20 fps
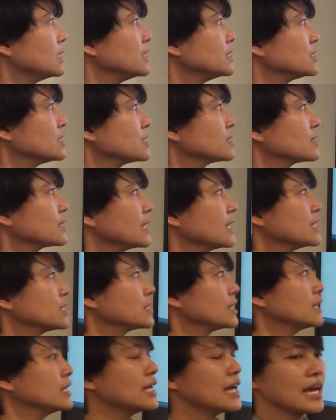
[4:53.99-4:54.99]

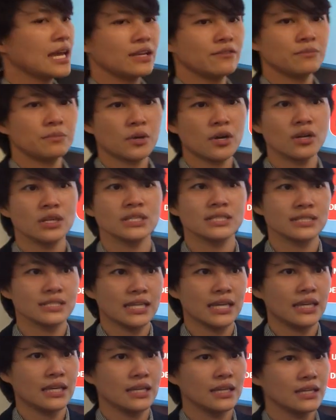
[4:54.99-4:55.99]
legislation and
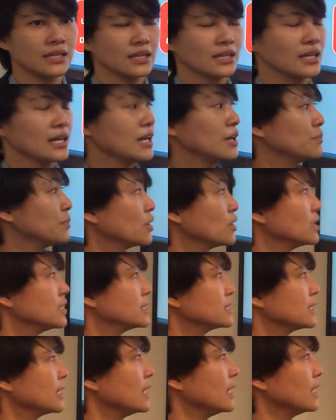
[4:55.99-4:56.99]
policy
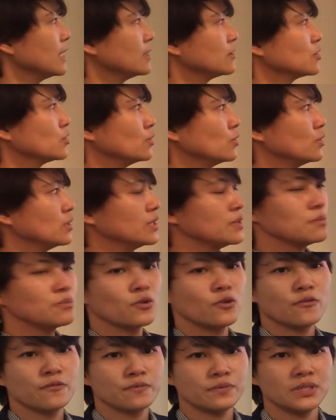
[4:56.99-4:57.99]
to
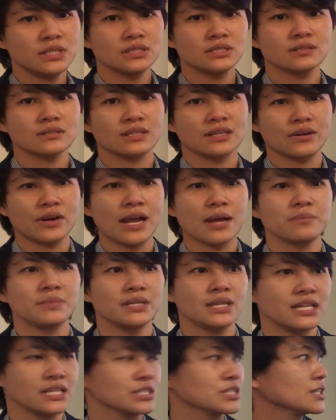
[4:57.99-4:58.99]
remove
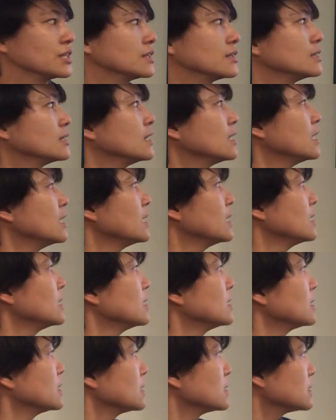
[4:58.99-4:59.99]
discrimination.
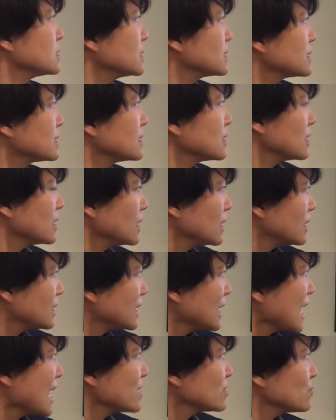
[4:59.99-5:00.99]

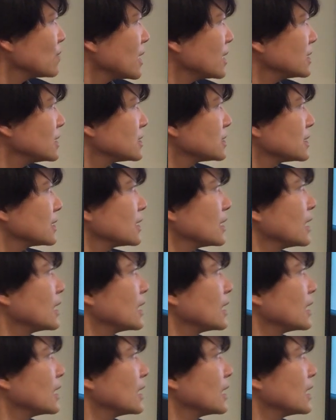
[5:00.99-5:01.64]
The last one is